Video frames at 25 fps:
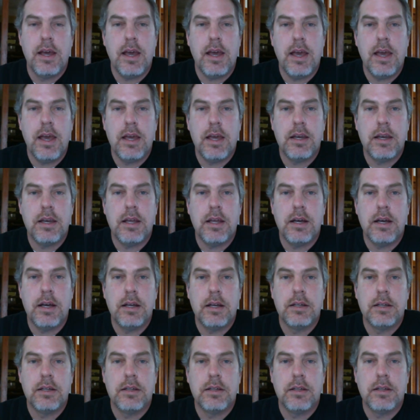and
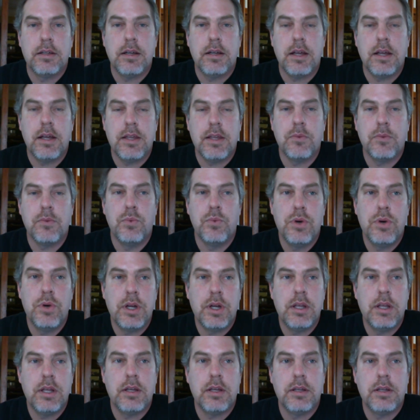I think
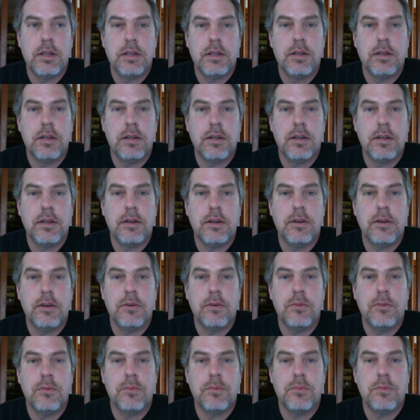Wood
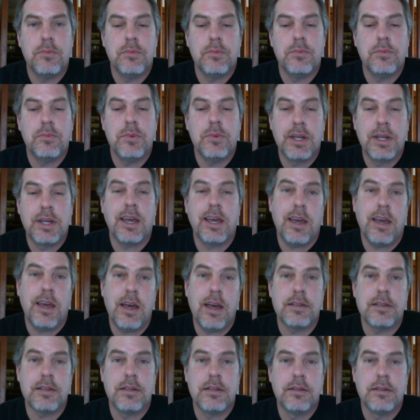will kick
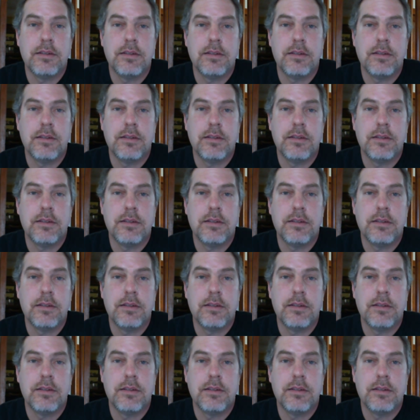ass.